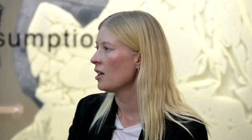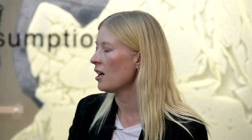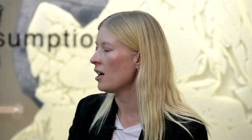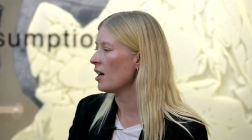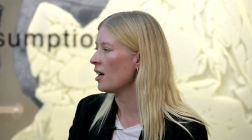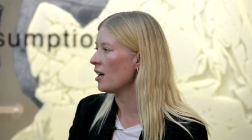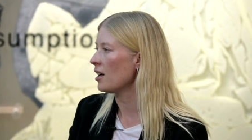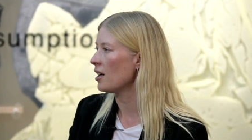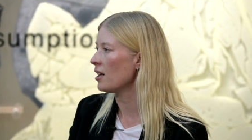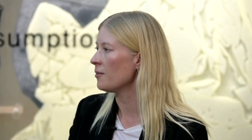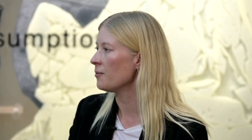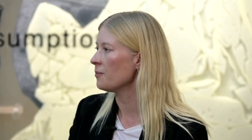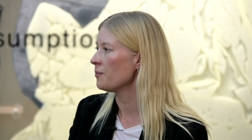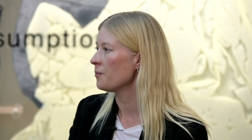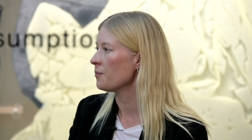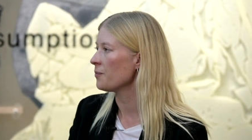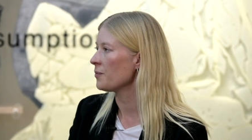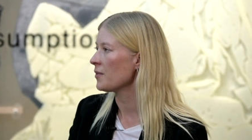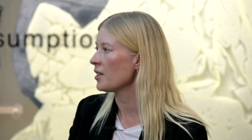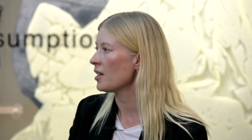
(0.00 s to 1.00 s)

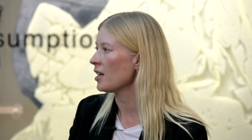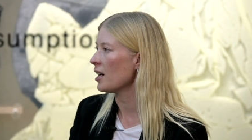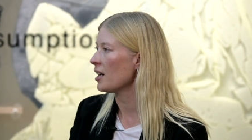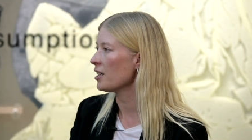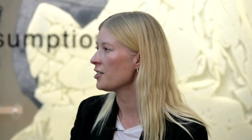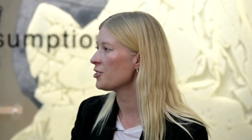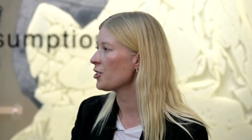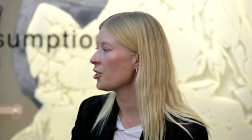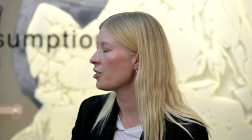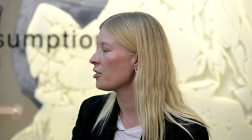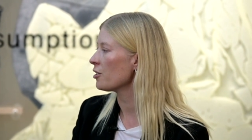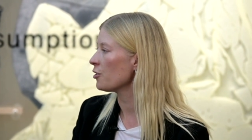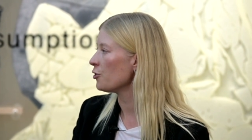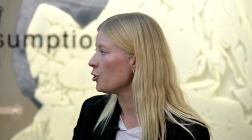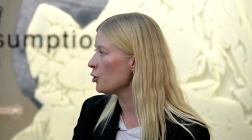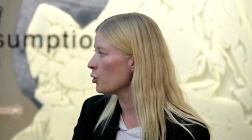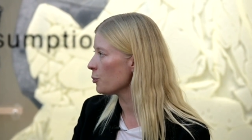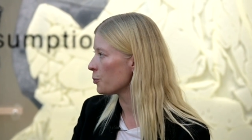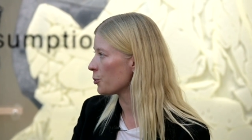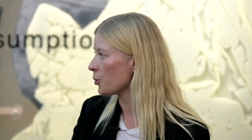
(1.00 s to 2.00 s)
um, I started a
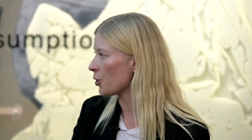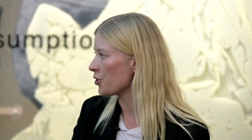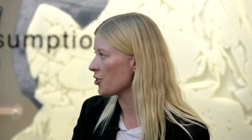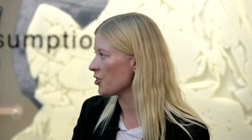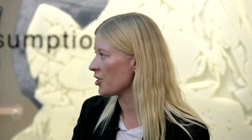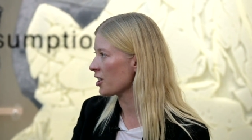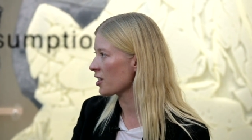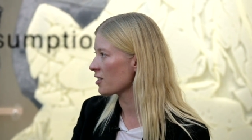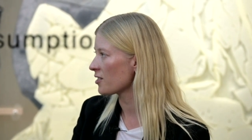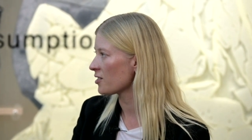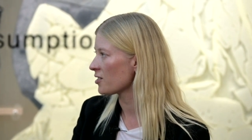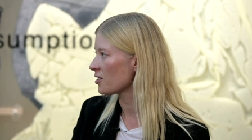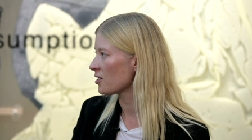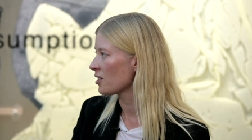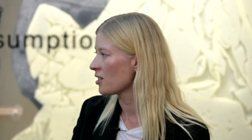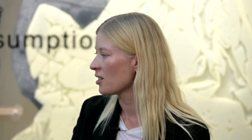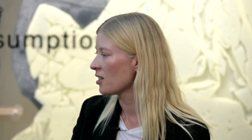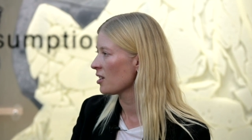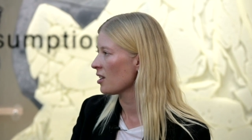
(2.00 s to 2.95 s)
new project